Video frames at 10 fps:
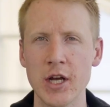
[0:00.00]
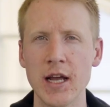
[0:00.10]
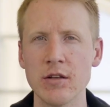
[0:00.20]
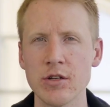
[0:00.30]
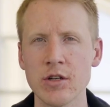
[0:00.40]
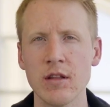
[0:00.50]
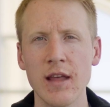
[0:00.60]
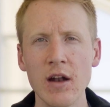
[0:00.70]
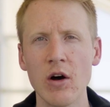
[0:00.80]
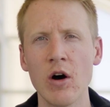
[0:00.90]
change,
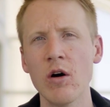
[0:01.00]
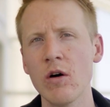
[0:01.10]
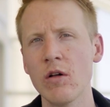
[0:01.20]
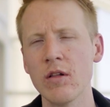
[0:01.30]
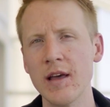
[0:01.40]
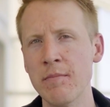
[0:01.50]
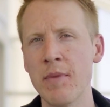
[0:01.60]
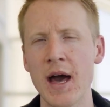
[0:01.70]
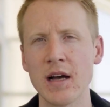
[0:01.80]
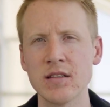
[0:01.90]
that all
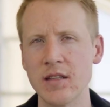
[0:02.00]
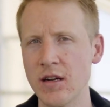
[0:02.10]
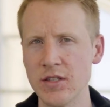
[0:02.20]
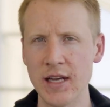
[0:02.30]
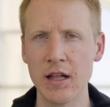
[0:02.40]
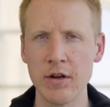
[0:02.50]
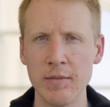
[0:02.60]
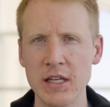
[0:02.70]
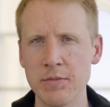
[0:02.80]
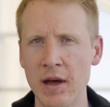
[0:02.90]
impacts their salary-based